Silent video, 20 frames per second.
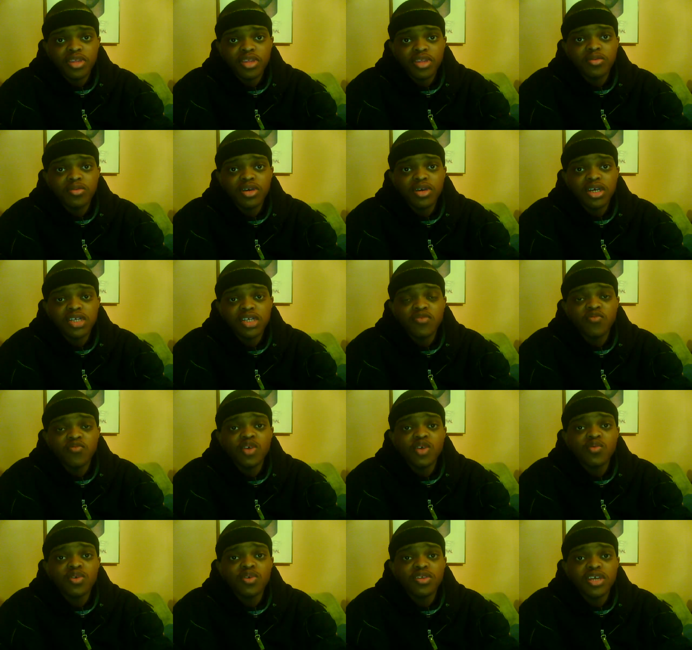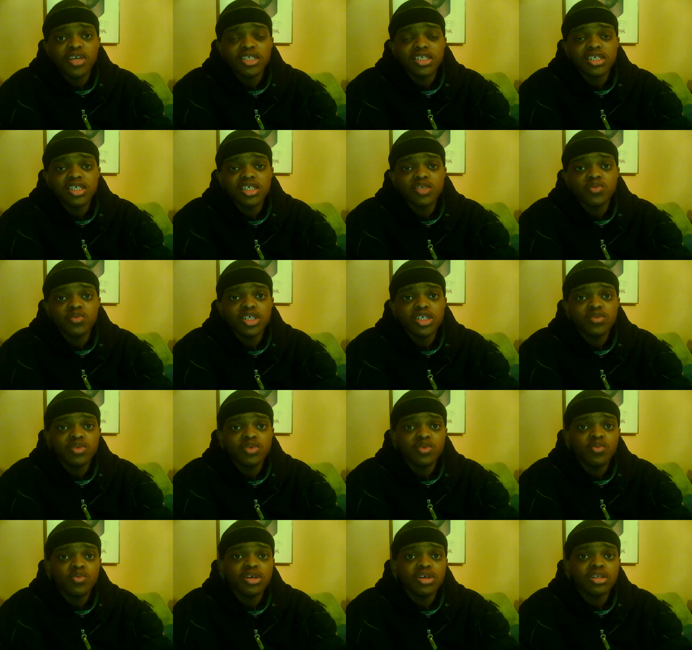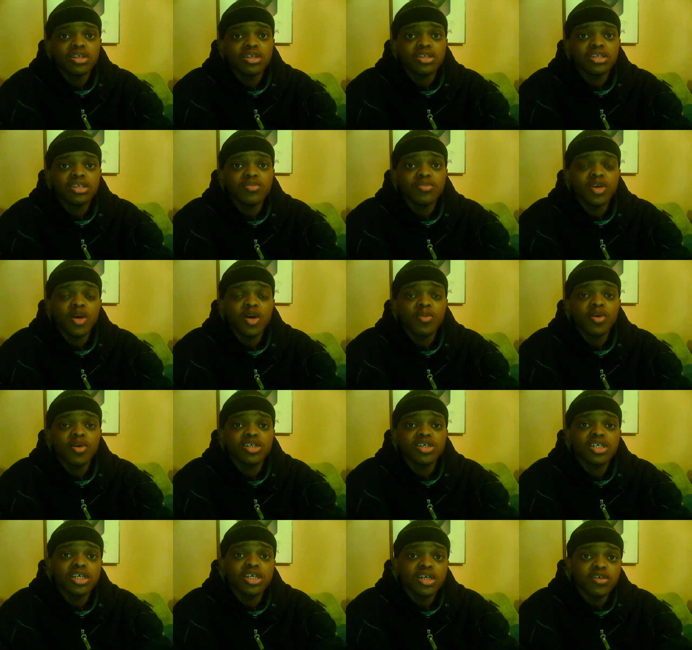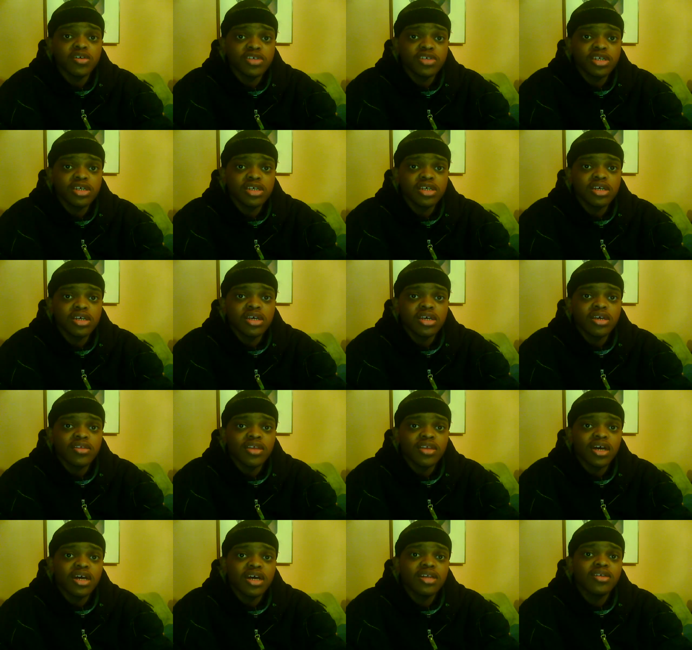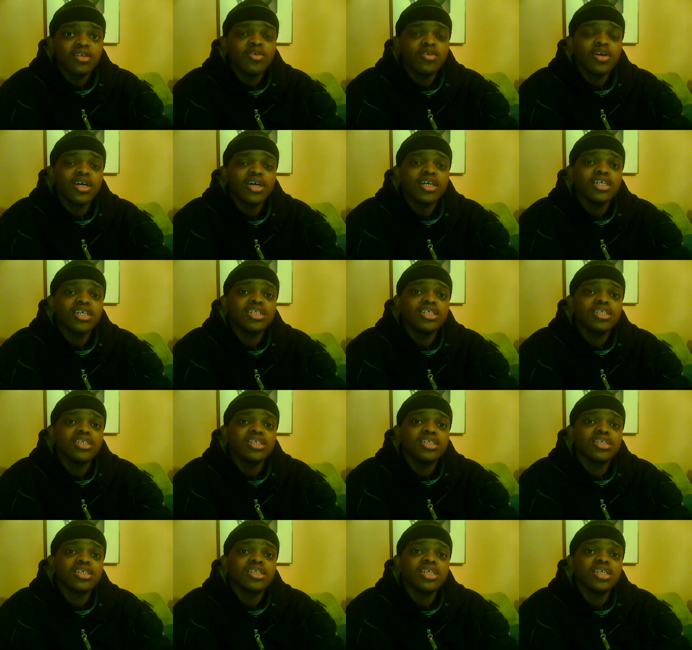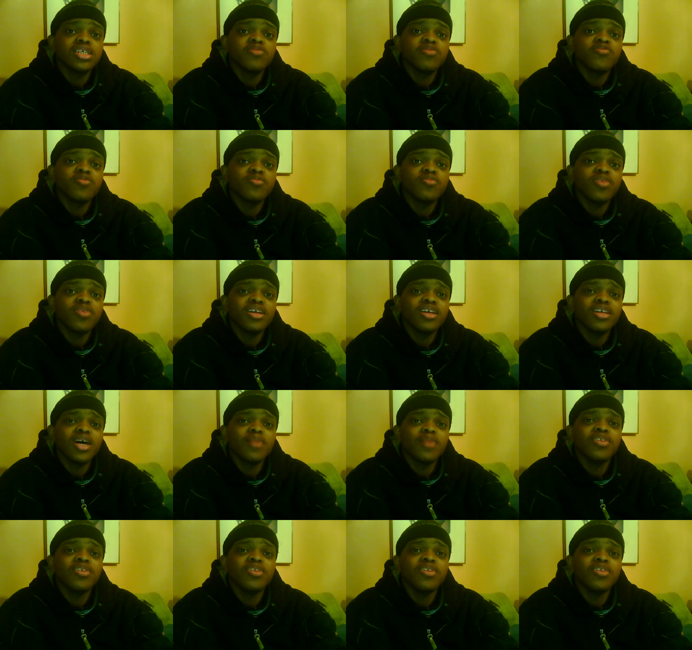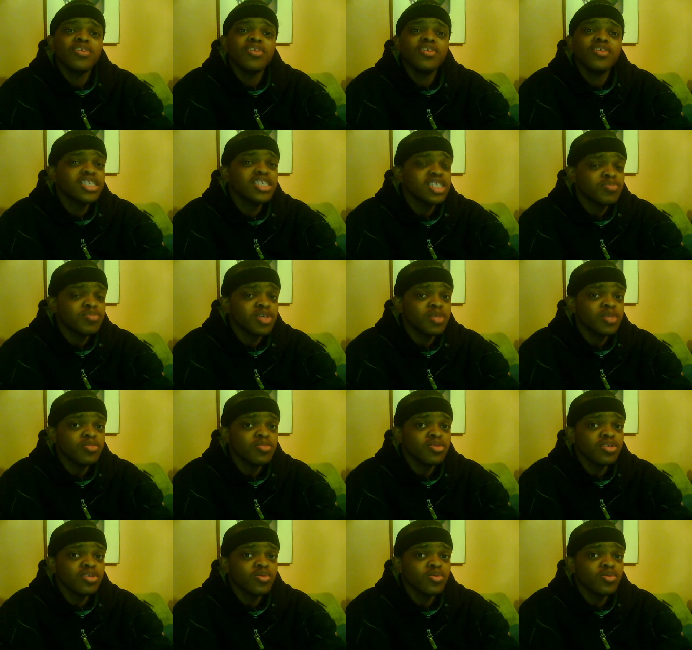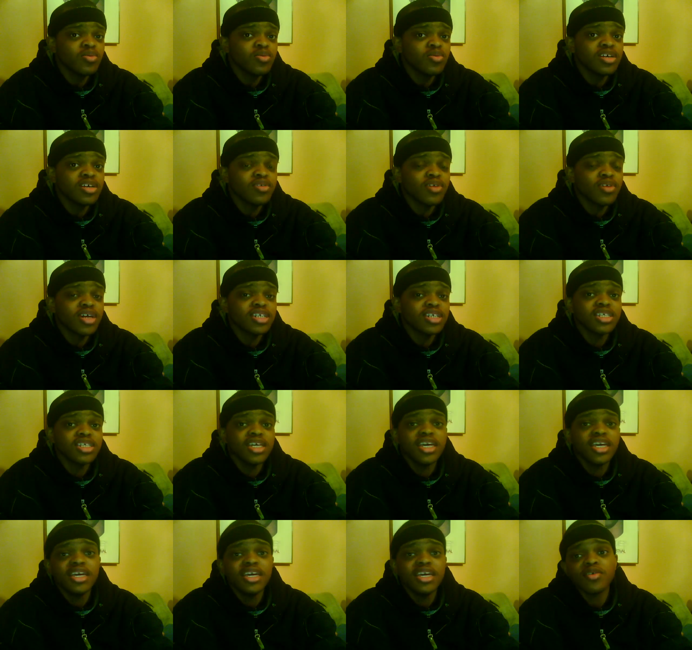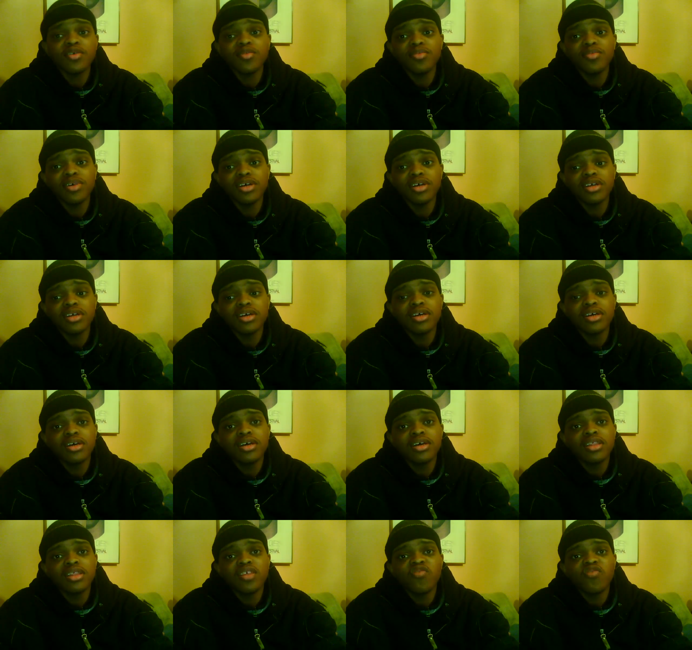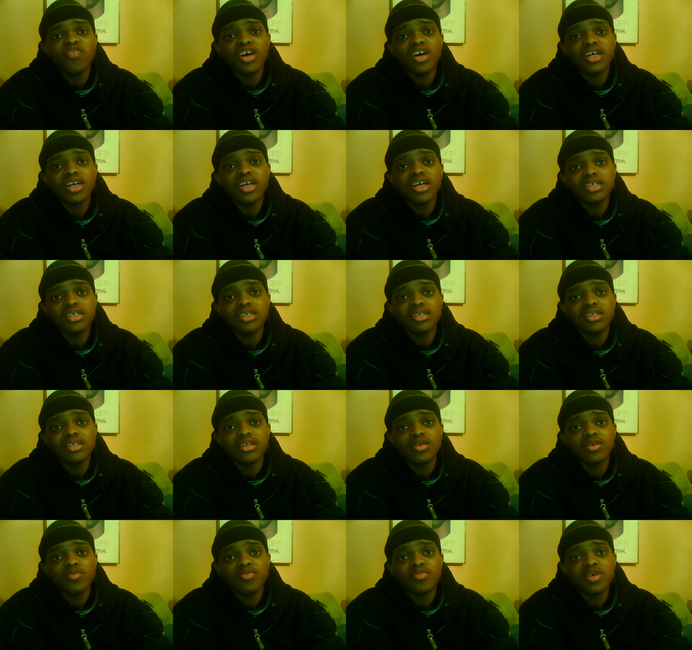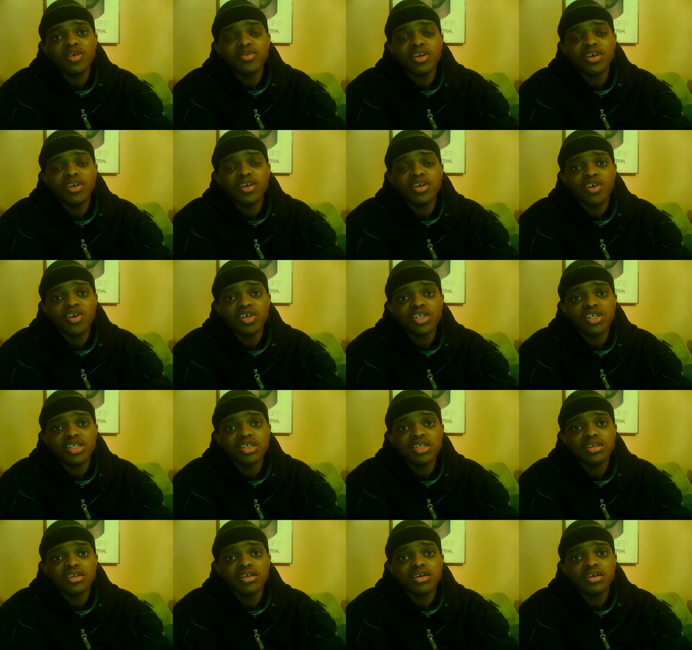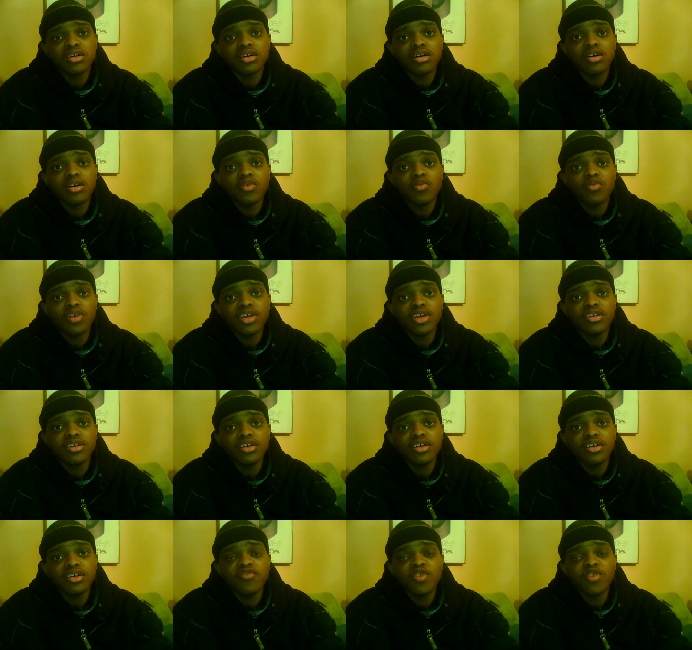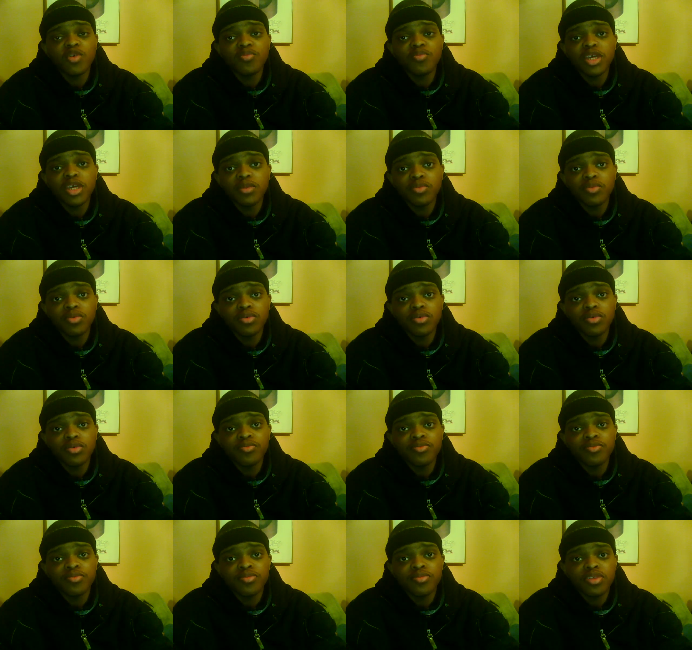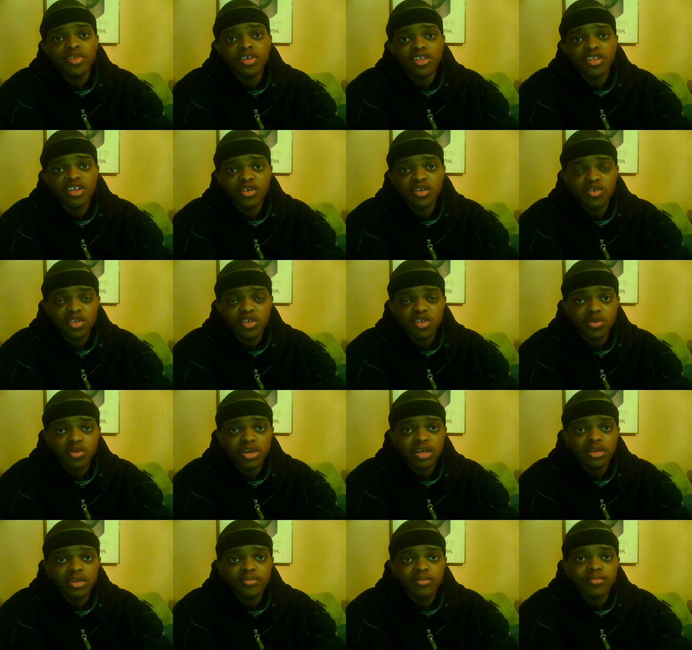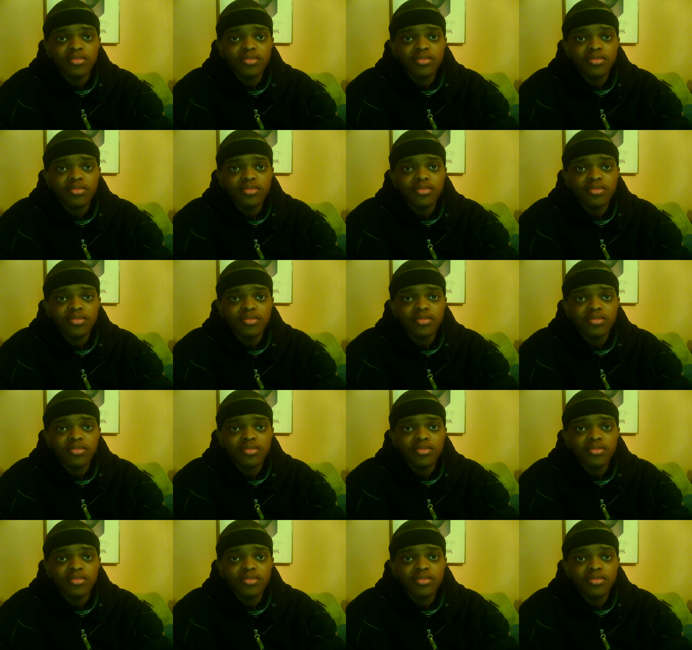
and because if we were in that situation, we want some help ourselves. Now I know Haitians, some of them might not be the nicest people, the ones that are actually here, but the fact is, their pe- they lost a great deal of their people to this earthquake.